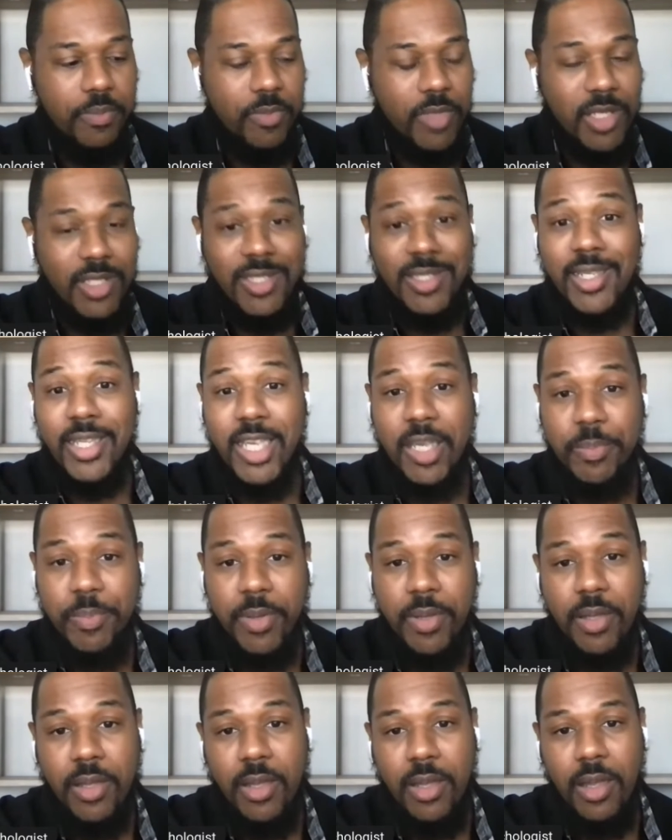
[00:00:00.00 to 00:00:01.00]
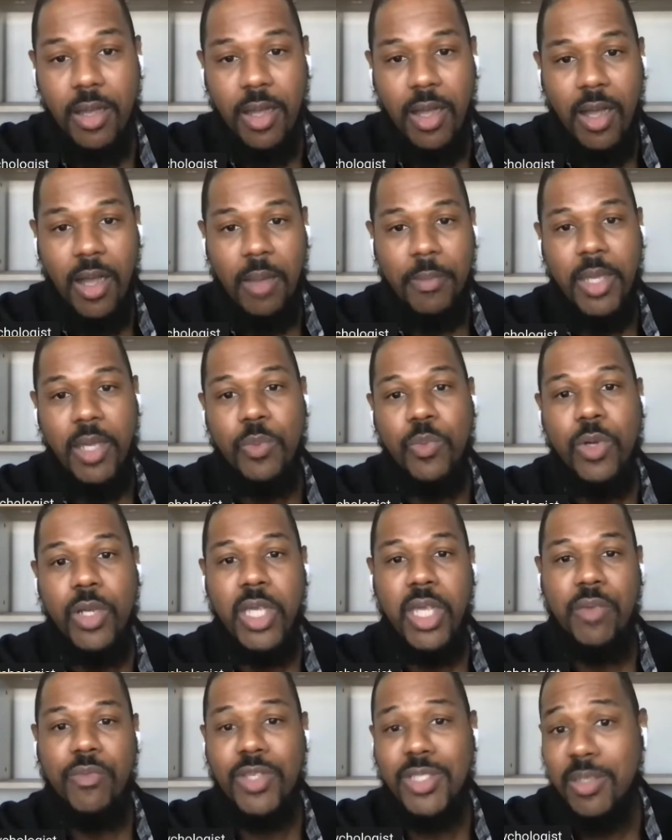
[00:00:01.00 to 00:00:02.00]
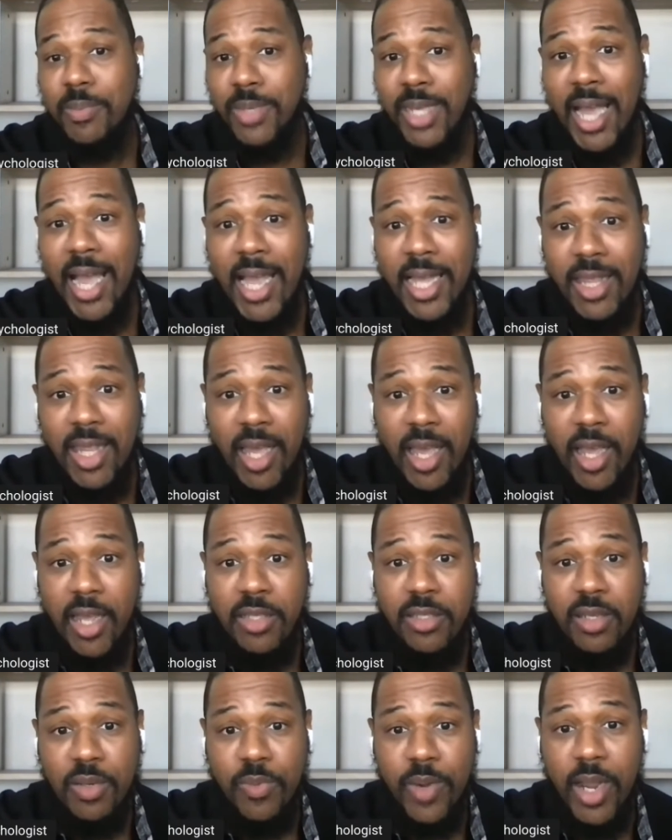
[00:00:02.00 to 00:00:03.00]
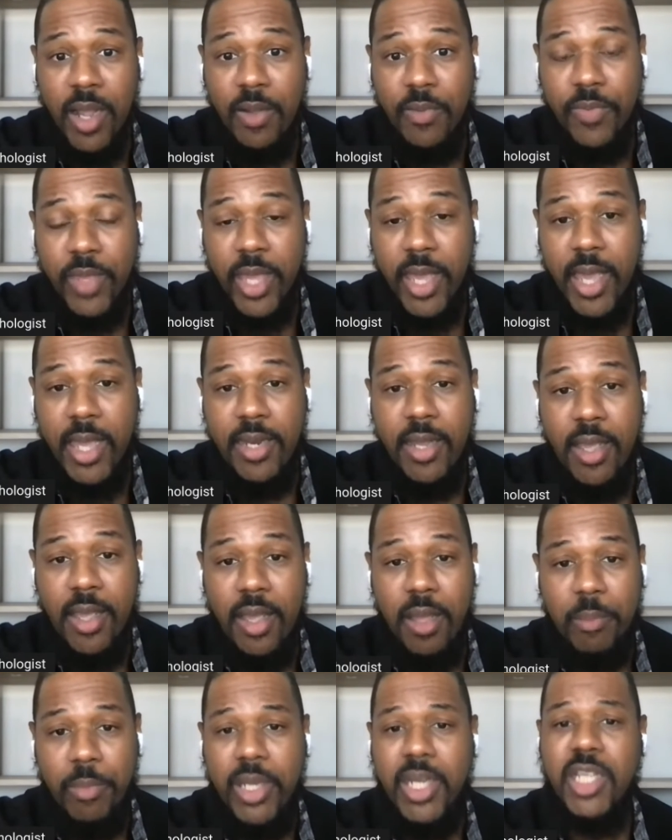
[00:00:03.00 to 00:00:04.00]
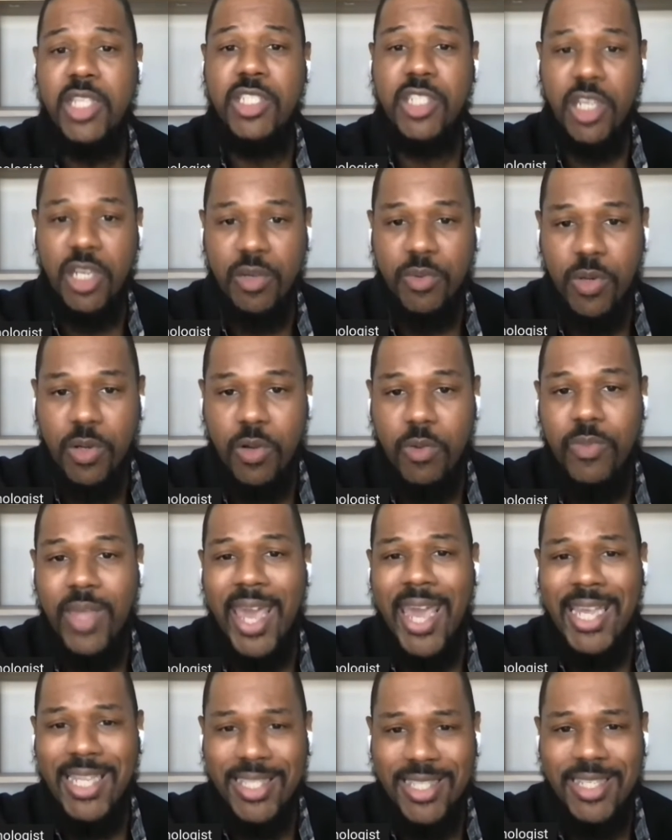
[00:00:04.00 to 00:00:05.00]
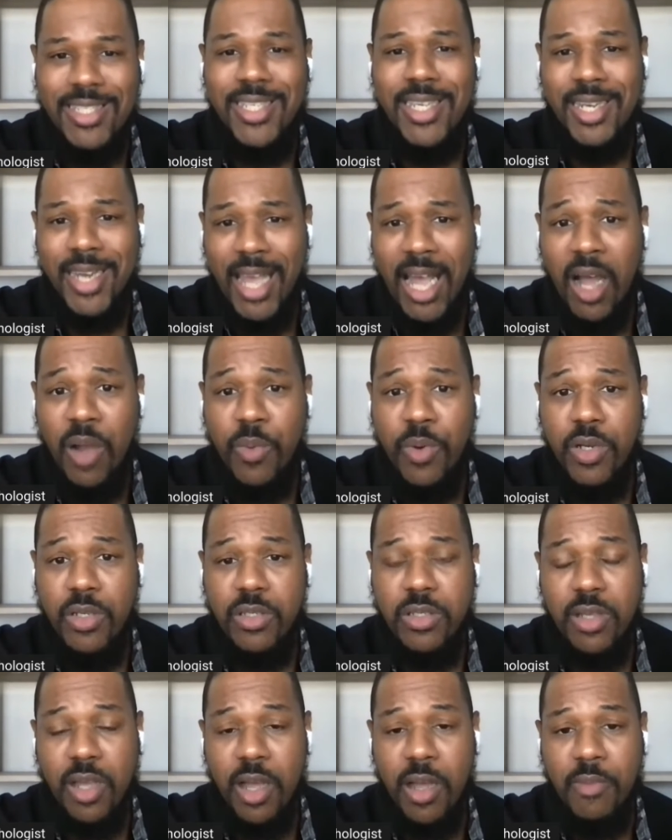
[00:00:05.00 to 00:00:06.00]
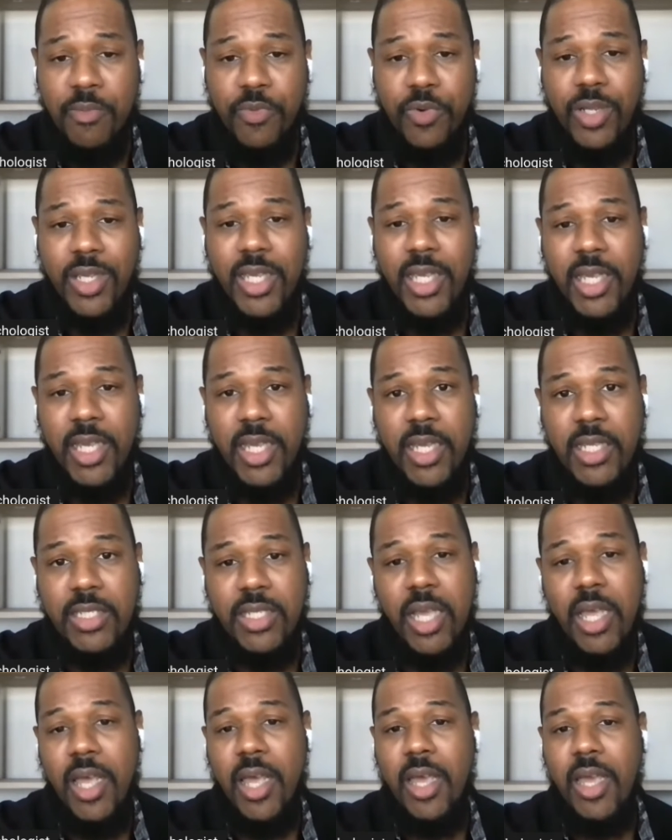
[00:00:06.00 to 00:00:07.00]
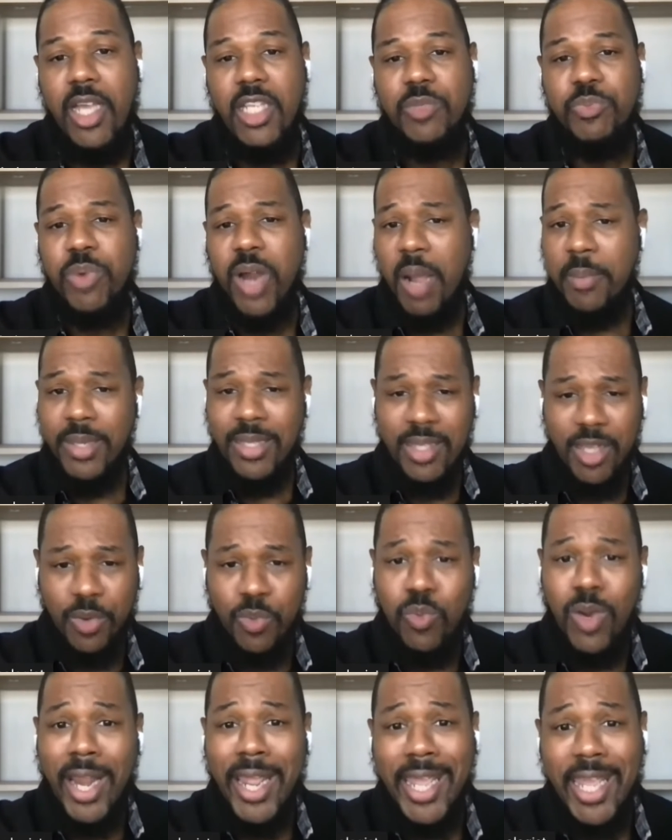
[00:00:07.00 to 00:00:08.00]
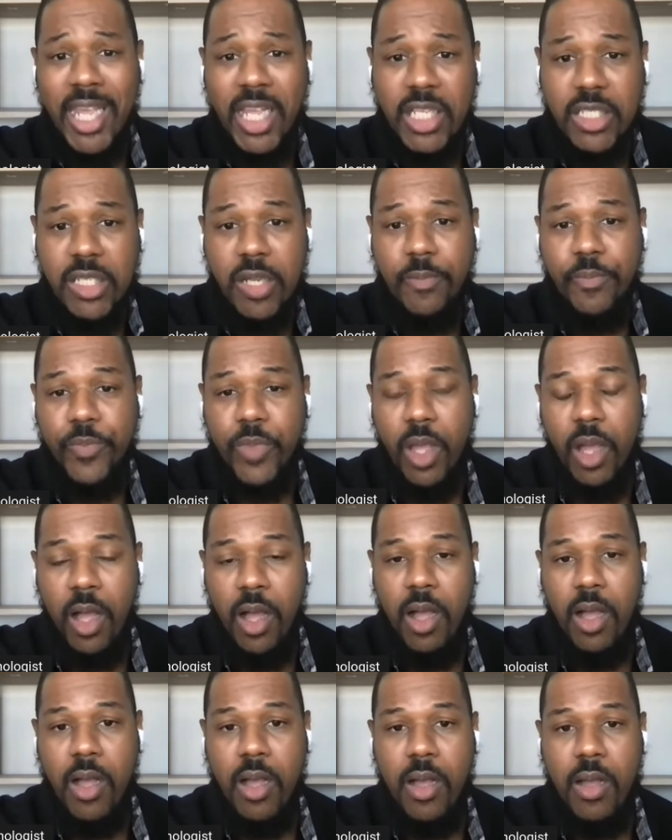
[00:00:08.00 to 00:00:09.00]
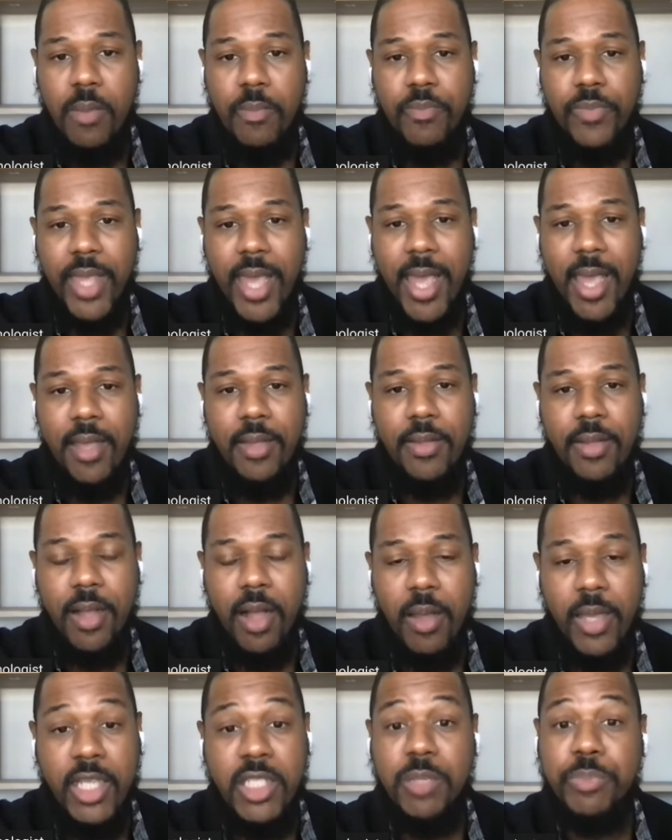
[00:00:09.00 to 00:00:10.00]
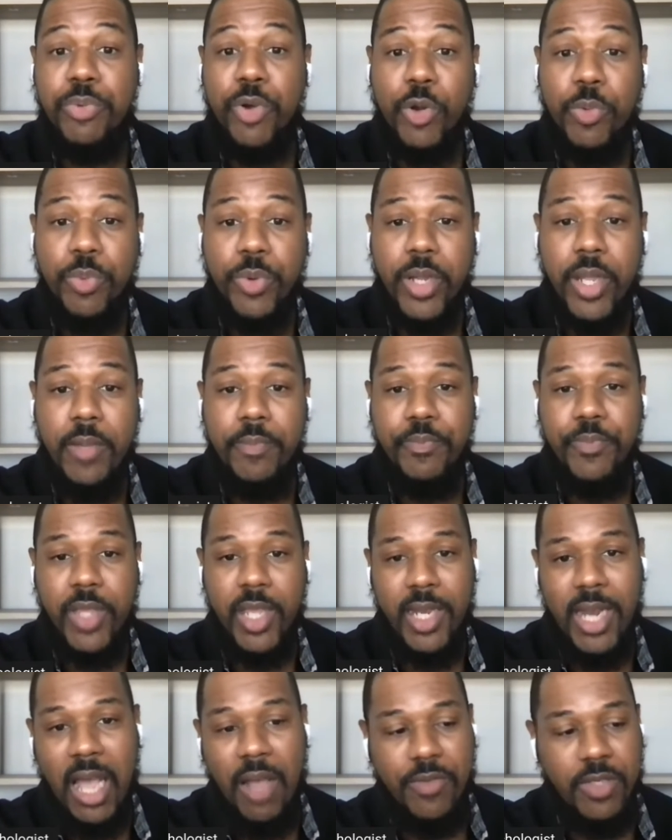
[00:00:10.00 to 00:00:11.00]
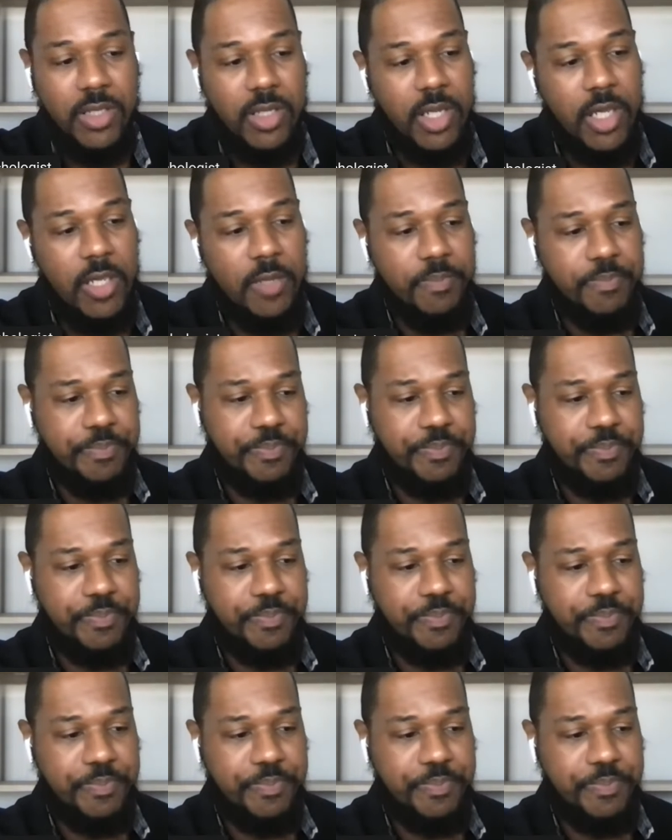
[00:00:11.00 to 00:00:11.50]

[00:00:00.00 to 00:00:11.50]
sleep, it will give you some guidelines around that. But in general, 8 to 10 hours for kids is probably the range that is appropriate. And obviously,